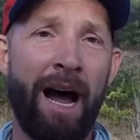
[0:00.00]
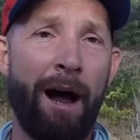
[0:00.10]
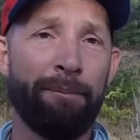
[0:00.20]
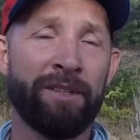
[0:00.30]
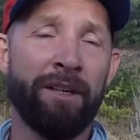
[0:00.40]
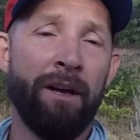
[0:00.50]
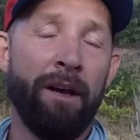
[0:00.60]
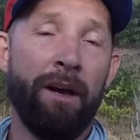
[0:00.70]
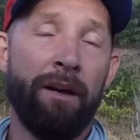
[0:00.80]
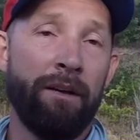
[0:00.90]
tops.
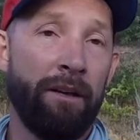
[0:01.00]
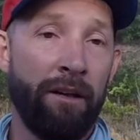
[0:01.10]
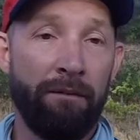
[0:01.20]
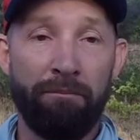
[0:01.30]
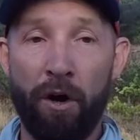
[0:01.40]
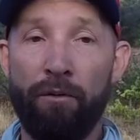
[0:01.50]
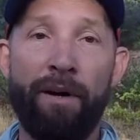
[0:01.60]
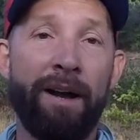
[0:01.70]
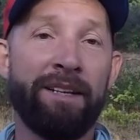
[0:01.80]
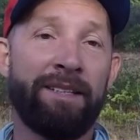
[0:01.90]
Go
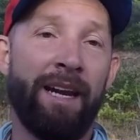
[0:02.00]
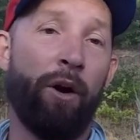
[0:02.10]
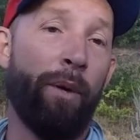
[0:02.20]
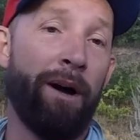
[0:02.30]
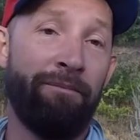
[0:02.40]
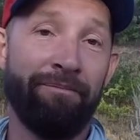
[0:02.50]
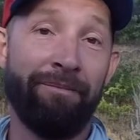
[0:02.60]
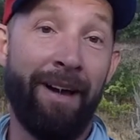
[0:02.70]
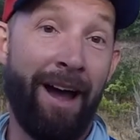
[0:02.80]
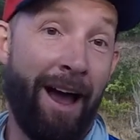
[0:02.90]
find a stairwell.
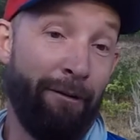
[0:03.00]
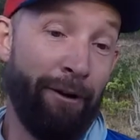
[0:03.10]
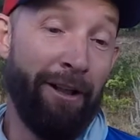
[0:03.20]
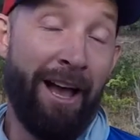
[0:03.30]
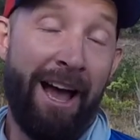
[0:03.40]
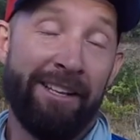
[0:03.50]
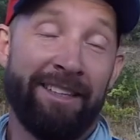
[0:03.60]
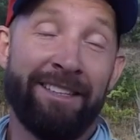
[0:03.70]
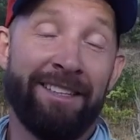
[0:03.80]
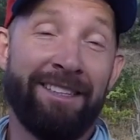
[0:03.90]
I realize
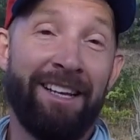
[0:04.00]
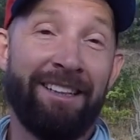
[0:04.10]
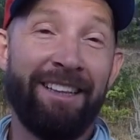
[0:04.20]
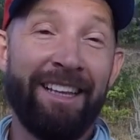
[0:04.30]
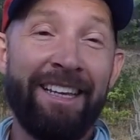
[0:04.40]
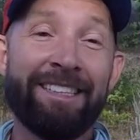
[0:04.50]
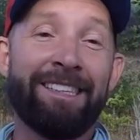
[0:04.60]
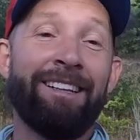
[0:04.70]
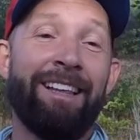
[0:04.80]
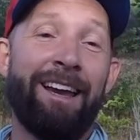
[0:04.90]
this is the
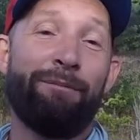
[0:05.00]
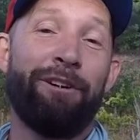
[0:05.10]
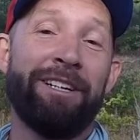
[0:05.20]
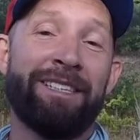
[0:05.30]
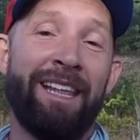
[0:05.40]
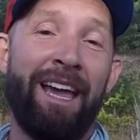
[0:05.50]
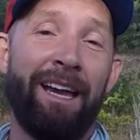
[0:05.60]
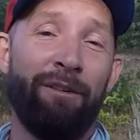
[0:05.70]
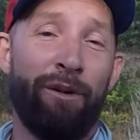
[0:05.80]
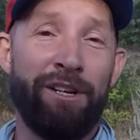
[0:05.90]
least glamorous
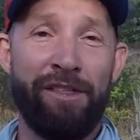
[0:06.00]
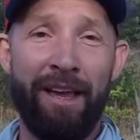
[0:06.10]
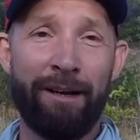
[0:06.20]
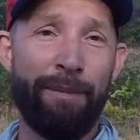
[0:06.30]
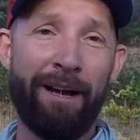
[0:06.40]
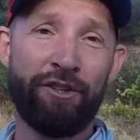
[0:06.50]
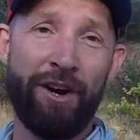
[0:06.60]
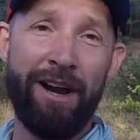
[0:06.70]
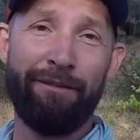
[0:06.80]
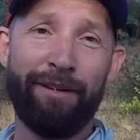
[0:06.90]
thing when you think about
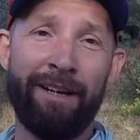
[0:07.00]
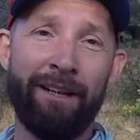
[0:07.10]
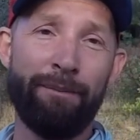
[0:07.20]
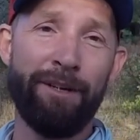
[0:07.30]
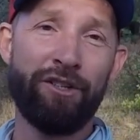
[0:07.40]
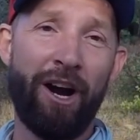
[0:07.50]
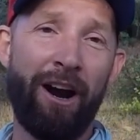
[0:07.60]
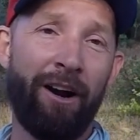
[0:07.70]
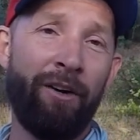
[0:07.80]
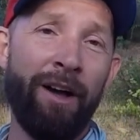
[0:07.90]
training for
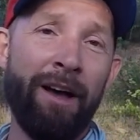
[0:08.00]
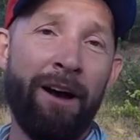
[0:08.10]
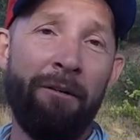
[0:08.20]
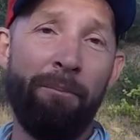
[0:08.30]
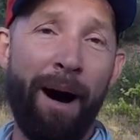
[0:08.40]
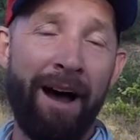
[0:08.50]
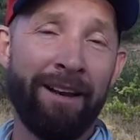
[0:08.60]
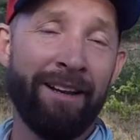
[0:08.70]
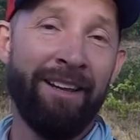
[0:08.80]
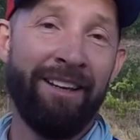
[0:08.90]
Kilimanjaro,
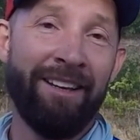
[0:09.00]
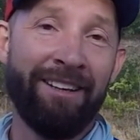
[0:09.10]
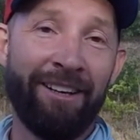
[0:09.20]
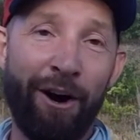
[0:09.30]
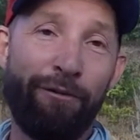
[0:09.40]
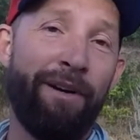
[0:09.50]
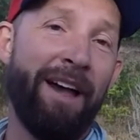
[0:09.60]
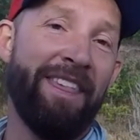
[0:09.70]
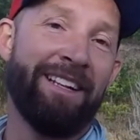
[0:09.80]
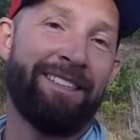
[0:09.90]
but go
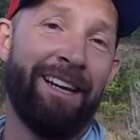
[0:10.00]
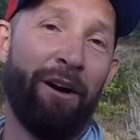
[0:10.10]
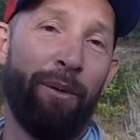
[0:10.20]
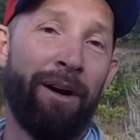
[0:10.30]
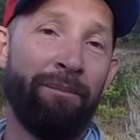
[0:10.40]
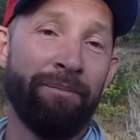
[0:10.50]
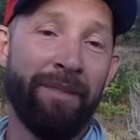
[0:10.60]
find that stairwell.